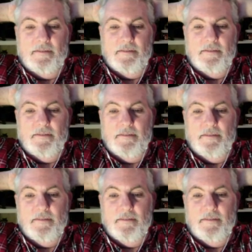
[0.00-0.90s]

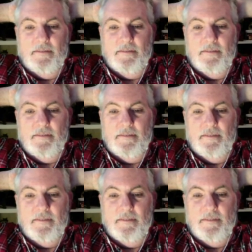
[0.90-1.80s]

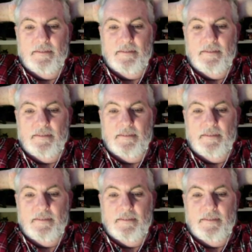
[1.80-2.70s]

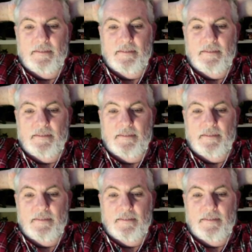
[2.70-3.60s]

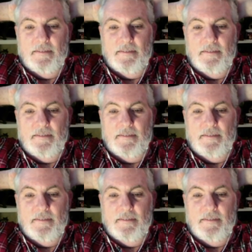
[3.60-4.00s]
No words are spoken by the person on screen.